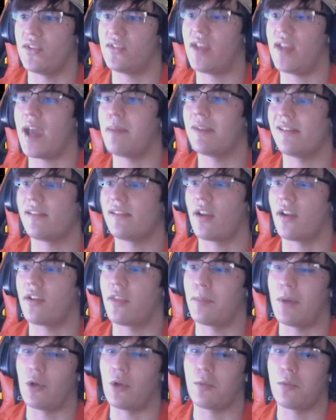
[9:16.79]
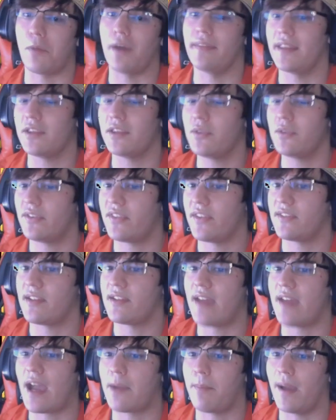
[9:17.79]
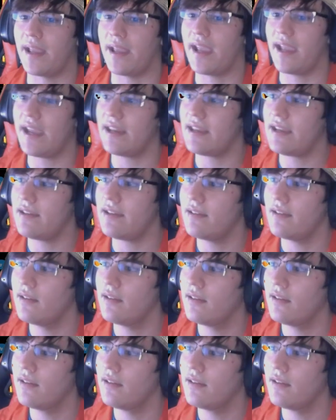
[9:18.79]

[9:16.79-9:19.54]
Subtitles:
damage done to the Pokemon that use this attack by 80.